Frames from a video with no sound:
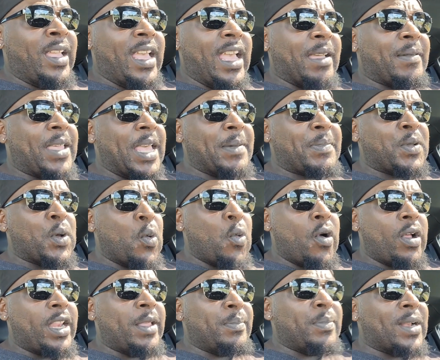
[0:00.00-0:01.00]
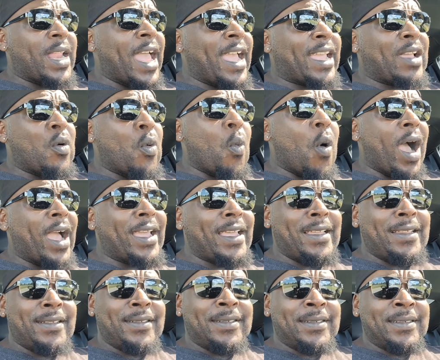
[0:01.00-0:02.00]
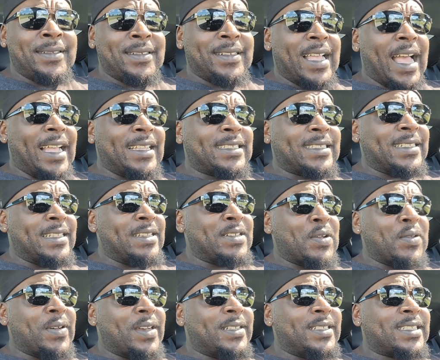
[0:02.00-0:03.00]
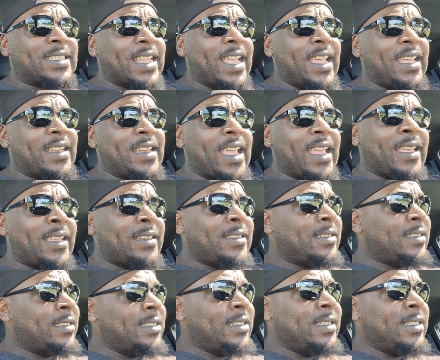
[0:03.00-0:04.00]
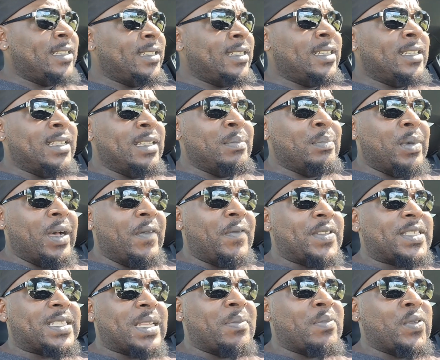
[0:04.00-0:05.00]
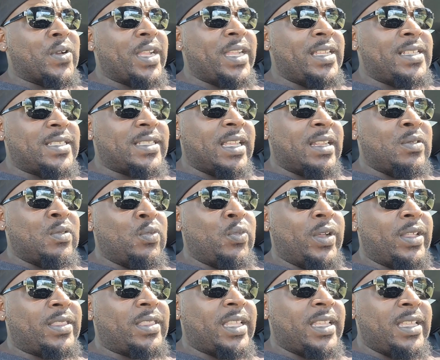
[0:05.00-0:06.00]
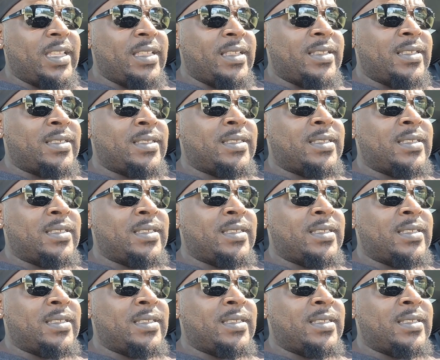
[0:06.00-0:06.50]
It kept going in black and white. I still don't understand that. But for some reason, with the